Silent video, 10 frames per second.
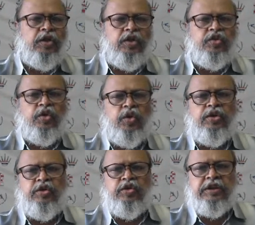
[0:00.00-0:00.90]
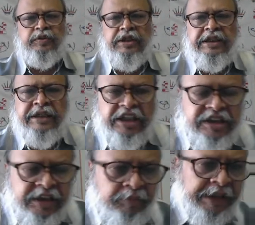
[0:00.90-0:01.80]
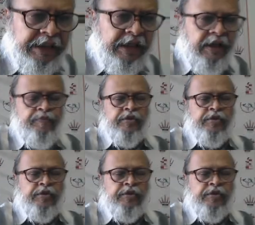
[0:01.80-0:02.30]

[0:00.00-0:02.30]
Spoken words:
So this was a very interesting battle,